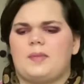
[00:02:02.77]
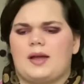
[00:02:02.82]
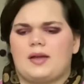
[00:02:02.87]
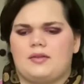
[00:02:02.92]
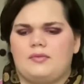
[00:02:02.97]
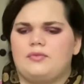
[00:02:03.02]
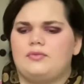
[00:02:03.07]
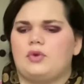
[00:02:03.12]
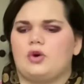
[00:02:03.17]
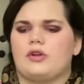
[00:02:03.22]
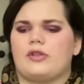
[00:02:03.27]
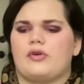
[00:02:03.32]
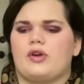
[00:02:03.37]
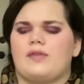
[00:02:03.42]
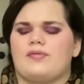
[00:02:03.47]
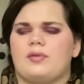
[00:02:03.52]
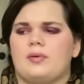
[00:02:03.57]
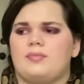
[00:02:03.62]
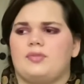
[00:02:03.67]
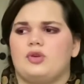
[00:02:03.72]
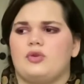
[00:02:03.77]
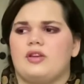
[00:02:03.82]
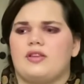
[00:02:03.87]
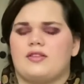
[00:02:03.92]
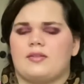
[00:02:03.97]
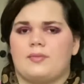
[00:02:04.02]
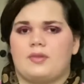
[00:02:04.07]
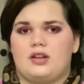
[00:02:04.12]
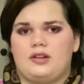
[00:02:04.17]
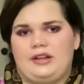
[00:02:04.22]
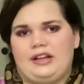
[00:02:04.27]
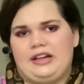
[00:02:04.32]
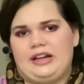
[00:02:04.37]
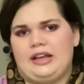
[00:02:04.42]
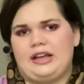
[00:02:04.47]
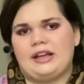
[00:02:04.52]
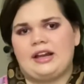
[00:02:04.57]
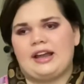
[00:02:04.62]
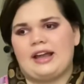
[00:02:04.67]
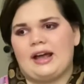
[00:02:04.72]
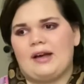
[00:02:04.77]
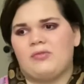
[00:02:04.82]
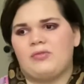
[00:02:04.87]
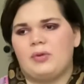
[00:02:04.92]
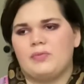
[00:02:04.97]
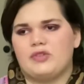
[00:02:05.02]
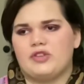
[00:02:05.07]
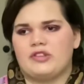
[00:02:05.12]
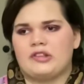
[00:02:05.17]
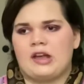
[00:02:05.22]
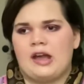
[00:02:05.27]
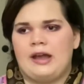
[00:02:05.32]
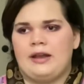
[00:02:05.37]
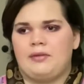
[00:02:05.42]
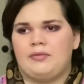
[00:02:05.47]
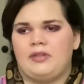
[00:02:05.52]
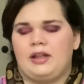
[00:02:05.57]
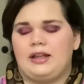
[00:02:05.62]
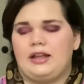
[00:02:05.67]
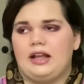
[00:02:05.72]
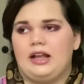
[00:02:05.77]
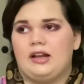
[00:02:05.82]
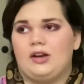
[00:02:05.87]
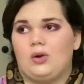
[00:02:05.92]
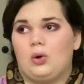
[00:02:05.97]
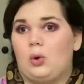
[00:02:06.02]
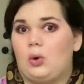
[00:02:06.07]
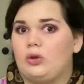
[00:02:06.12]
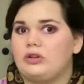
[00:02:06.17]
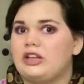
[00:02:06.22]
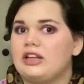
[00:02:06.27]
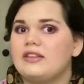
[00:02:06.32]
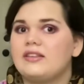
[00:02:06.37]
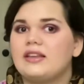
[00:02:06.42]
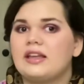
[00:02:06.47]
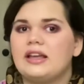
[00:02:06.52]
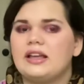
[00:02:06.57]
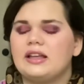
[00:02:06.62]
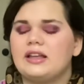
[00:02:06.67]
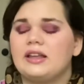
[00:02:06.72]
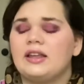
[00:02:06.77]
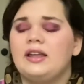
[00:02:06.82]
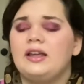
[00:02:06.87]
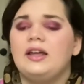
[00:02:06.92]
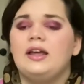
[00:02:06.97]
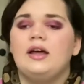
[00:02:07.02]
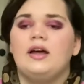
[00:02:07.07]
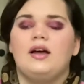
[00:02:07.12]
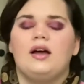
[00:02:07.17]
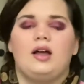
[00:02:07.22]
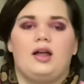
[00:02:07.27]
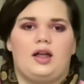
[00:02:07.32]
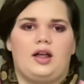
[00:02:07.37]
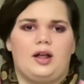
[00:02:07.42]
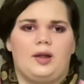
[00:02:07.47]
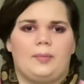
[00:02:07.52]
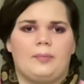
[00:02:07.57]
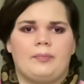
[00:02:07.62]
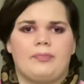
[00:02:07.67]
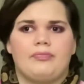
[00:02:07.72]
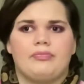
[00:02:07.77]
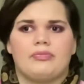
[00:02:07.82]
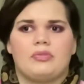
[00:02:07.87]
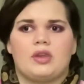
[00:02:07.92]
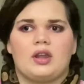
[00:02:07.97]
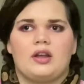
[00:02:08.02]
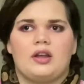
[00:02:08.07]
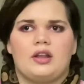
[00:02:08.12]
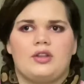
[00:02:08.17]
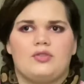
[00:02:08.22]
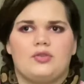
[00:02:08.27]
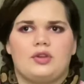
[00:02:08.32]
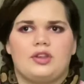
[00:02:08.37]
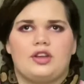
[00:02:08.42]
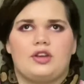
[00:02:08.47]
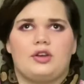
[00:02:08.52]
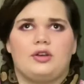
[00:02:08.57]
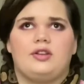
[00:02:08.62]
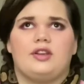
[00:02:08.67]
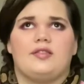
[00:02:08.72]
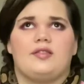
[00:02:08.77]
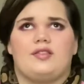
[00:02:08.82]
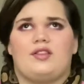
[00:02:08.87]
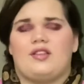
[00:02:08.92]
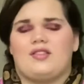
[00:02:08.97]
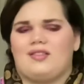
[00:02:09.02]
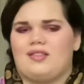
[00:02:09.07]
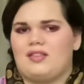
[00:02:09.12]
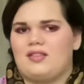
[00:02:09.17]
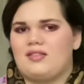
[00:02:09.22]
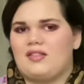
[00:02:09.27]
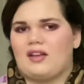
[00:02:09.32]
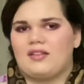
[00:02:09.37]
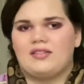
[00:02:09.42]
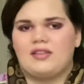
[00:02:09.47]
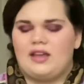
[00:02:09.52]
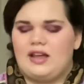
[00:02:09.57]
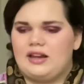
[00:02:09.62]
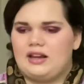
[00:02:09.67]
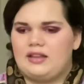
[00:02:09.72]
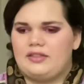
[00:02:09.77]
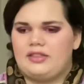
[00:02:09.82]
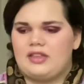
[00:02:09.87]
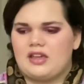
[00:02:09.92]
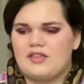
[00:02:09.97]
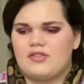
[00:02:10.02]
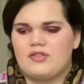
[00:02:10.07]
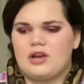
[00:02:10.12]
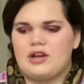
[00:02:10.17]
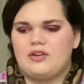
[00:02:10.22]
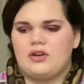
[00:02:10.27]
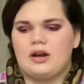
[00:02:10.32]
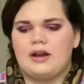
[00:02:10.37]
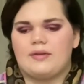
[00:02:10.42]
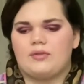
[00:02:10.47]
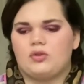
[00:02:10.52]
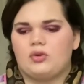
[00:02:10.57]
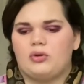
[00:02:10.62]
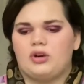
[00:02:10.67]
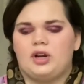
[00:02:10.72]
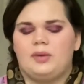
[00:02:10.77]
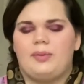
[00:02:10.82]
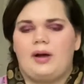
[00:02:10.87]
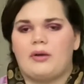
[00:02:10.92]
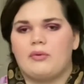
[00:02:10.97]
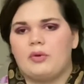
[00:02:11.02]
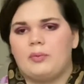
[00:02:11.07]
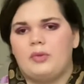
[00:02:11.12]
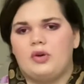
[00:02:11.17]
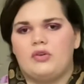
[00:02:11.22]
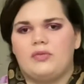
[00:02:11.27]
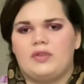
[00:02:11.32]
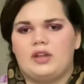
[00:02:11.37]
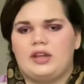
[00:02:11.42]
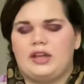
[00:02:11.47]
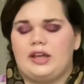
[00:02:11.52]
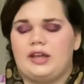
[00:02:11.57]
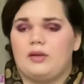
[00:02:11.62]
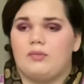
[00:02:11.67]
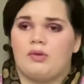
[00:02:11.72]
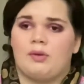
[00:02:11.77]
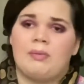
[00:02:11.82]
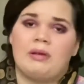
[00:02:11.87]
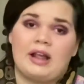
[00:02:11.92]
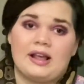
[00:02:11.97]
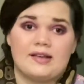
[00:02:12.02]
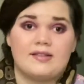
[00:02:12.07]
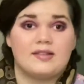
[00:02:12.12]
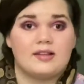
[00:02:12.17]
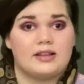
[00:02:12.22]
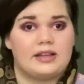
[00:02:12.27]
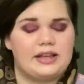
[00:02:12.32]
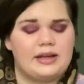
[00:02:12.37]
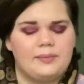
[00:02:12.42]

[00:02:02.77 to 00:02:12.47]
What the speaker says: and forth, or if I'm doing some cleaning and I have them just kind of like in a holding tank, it's really good because it doesn't stick to anything, so I don't have to worry about removing it and replacing it.